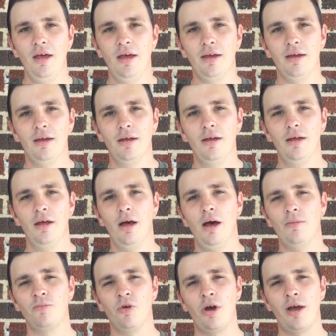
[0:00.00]
Hey,
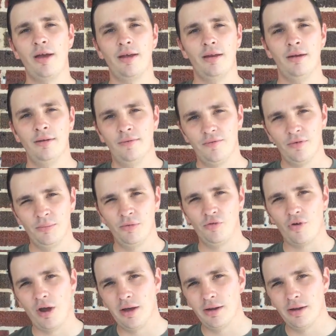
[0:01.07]
I'm Ryan from the